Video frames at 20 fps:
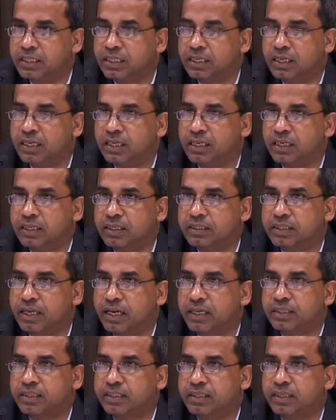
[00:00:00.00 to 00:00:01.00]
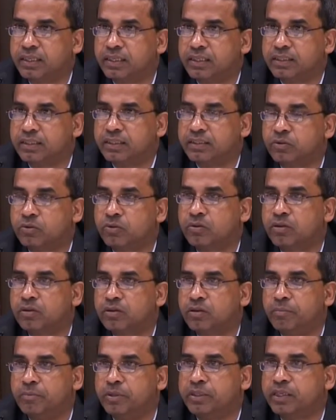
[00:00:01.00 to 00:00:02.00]
The
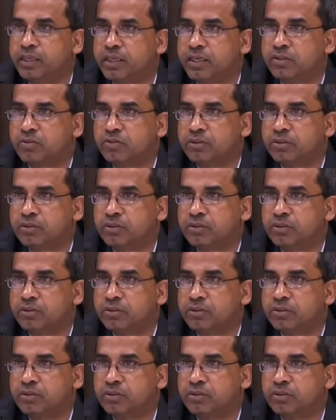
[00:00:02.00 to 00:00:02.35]
so-called communitarian